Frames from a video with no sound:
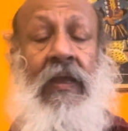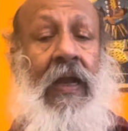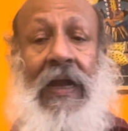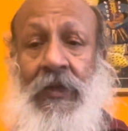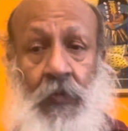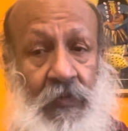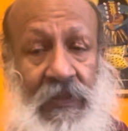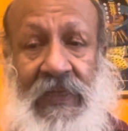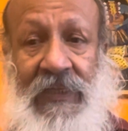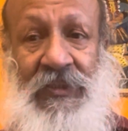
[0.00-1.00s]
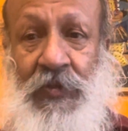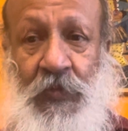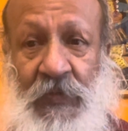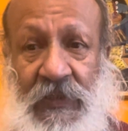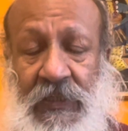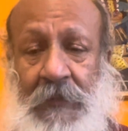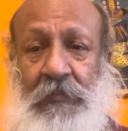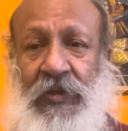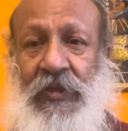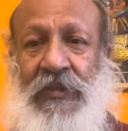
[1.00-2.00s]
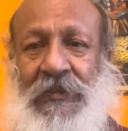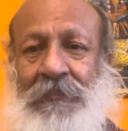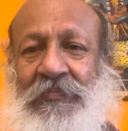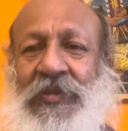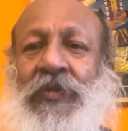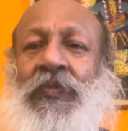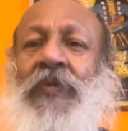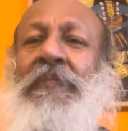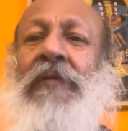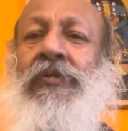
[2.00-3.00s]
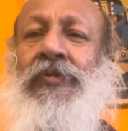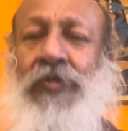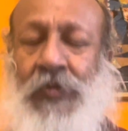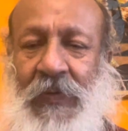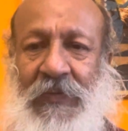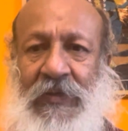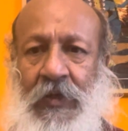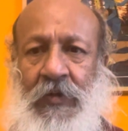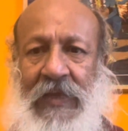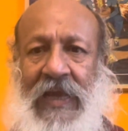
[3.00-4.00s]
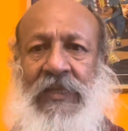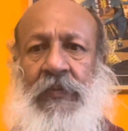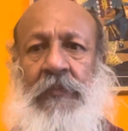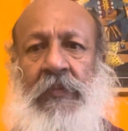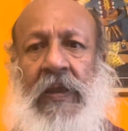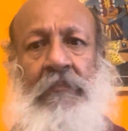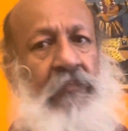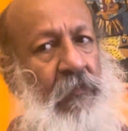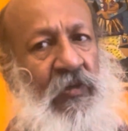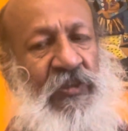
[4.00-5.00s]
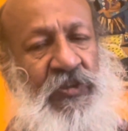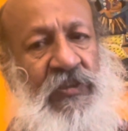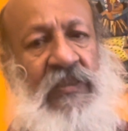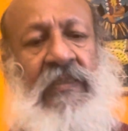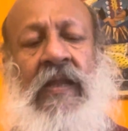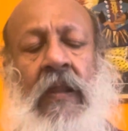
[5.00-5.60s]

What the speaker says: I don't think it's going to work because you won't be able to do it without adequate preparations.